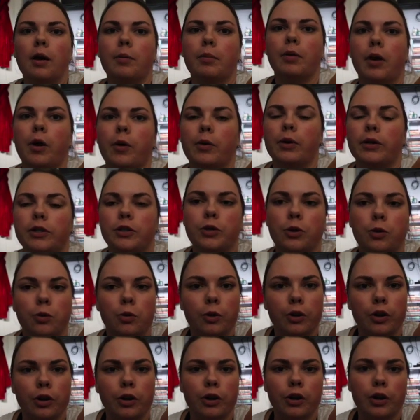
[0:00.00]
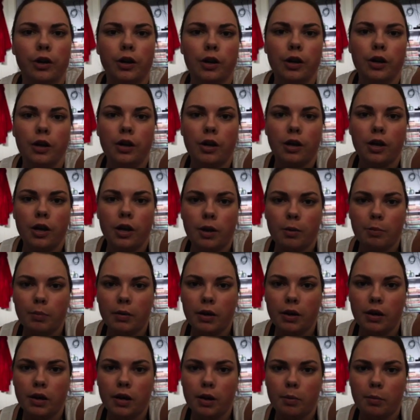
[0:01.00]
I'm going to order
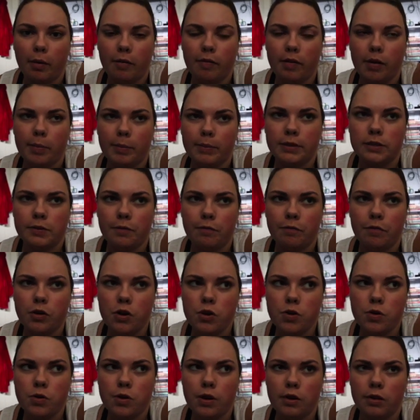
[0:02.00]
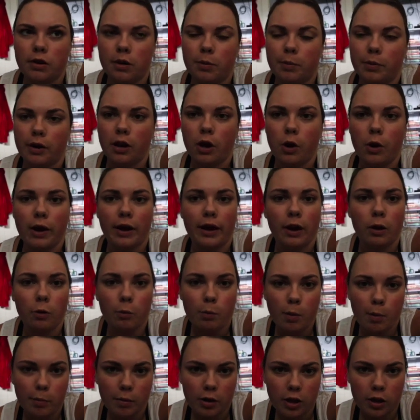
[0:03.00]
me and my family some food, and then I'm gonna go hang out
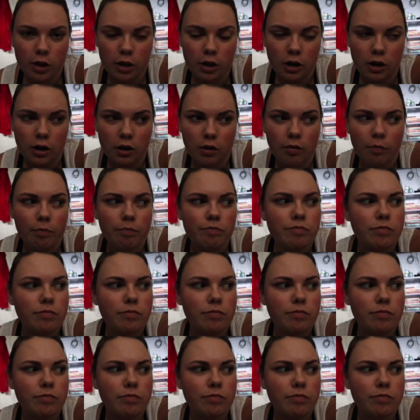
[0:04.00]
with my brother,